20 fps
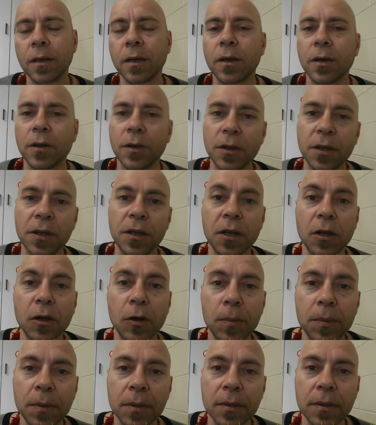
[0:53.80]
I need
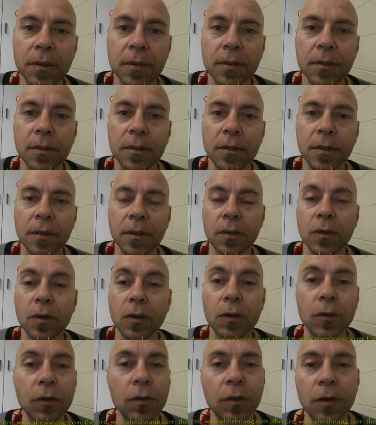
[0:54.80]
help. I've
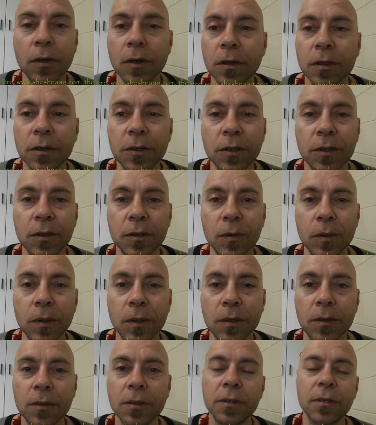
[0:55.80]
got all the knowledge in the
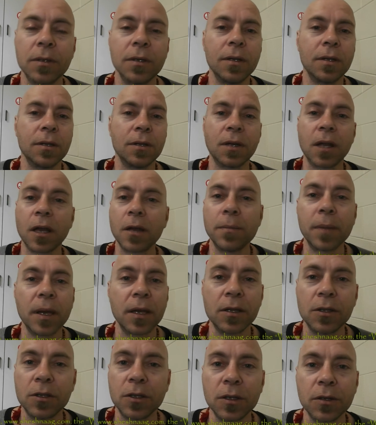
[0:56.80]
world, no
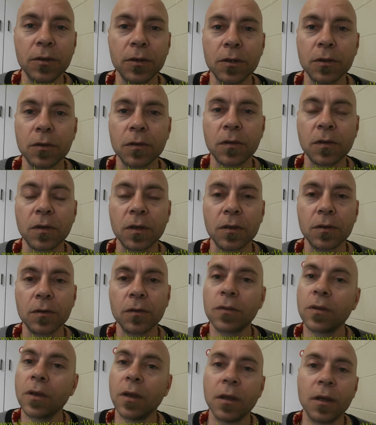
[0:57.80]
managerial
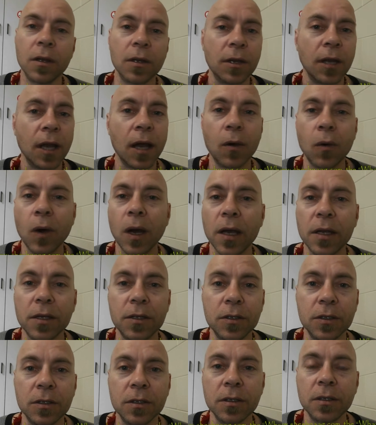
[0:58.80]
skills, no
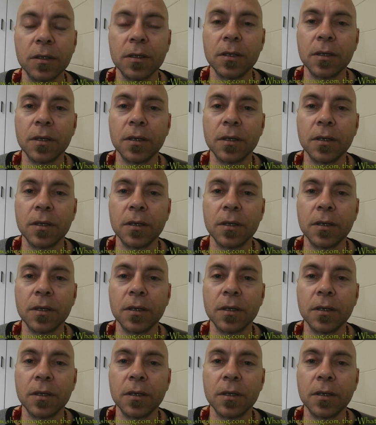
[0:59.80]
agent,